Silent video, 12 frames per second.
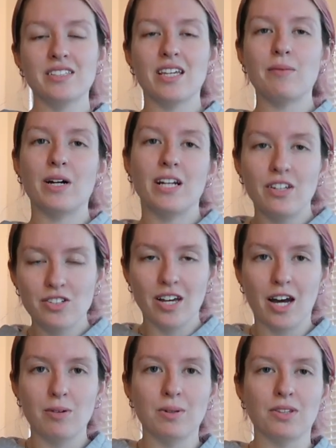the same on each
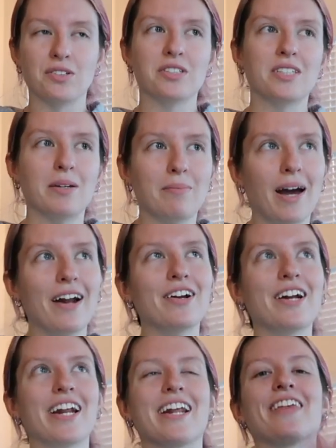side, but they're the same
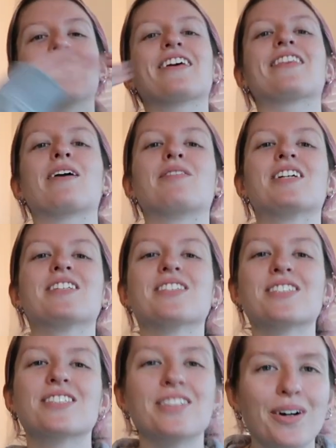pattern, and I think that makes
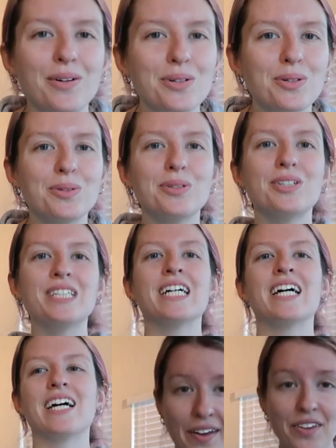it so cool.
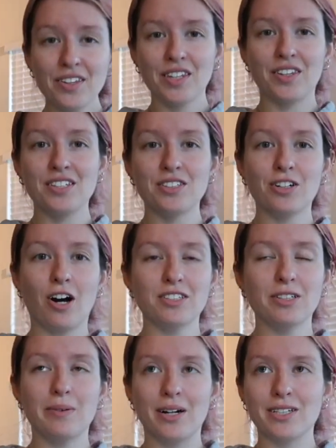I think that these look
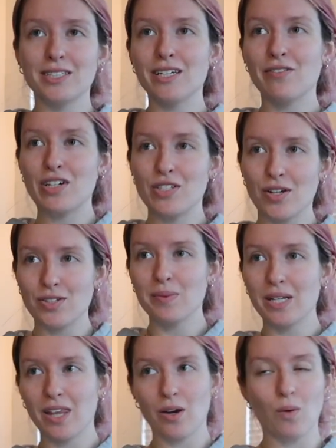awesome. Honestly, if I saw
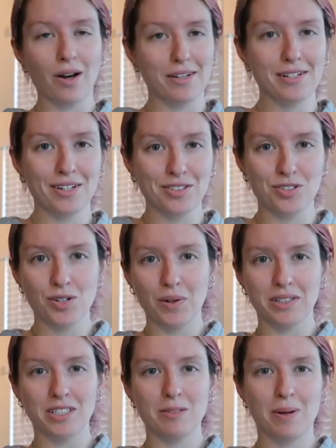somebody like walking down the street
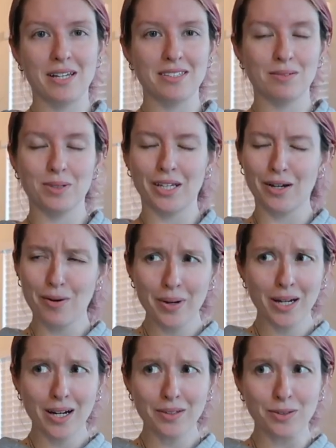wearing these pants, I'd be like, oh
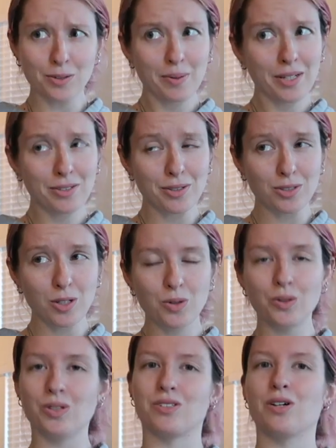my god, those pants are
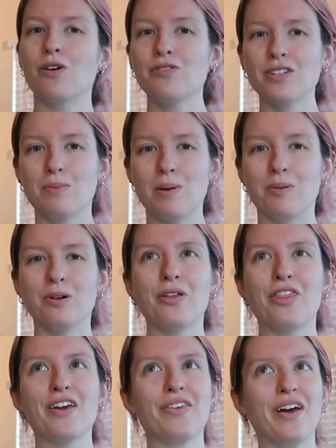so cool. So hopefully
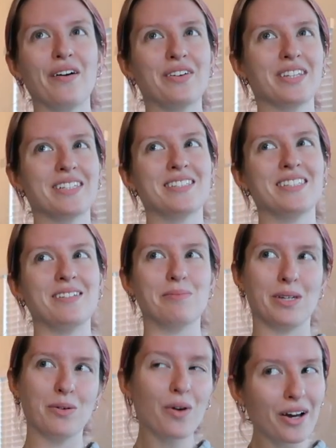people think that when they see
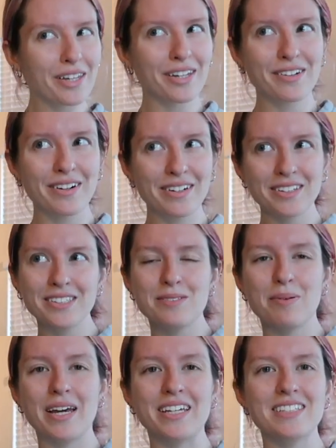me walking around in
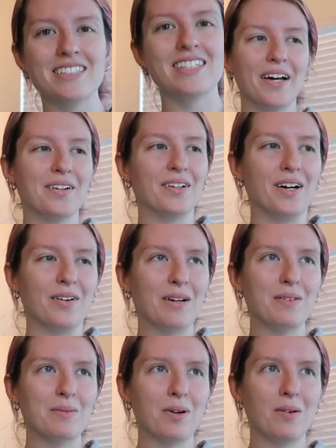these pants. I don't know.
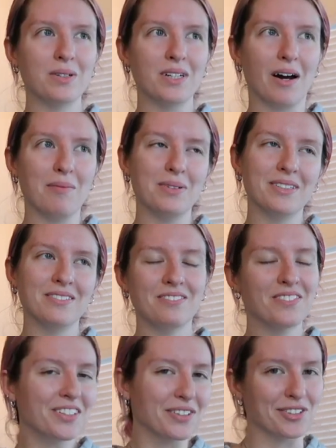I mean, probably not,
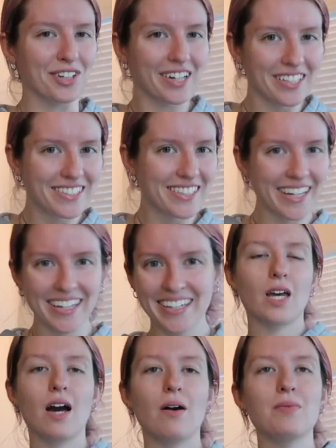but fingers crossed.
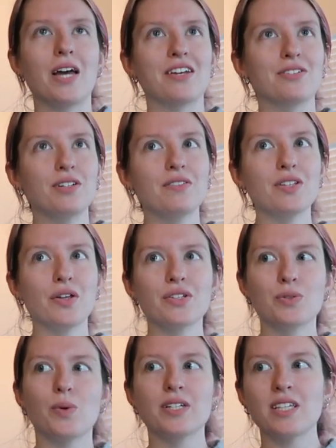Yeah, so even though
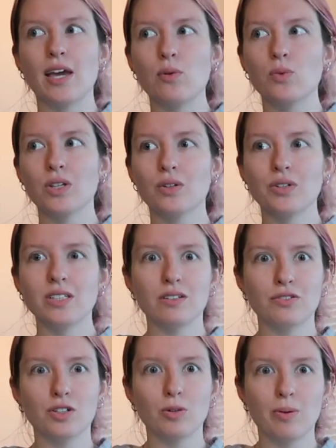this was a really, really
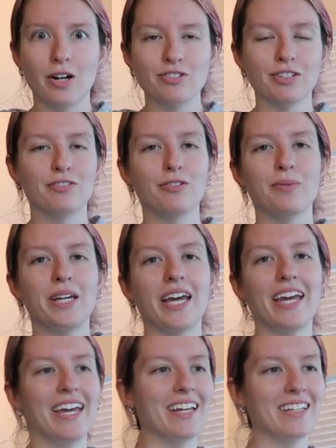difficult project for me,
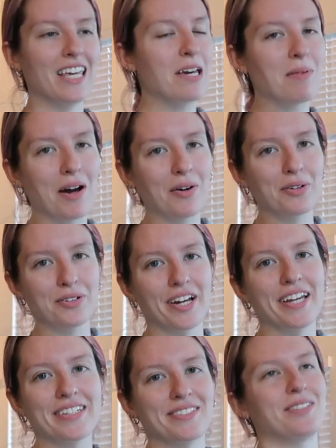it came out
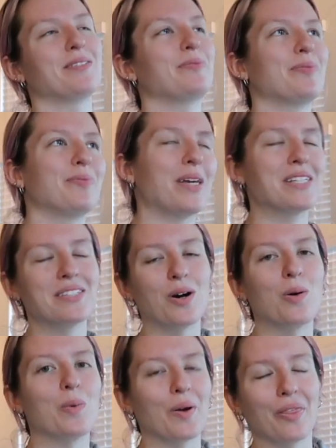great, so it makes it
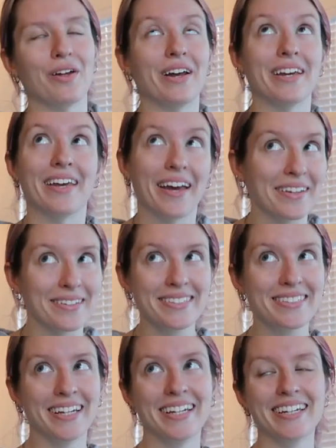all worth it, I
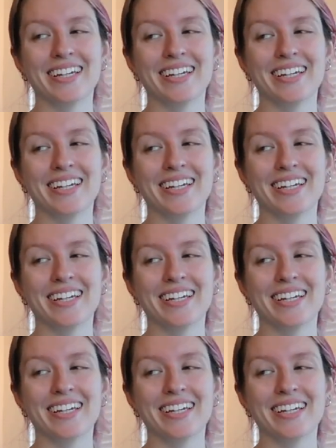guess.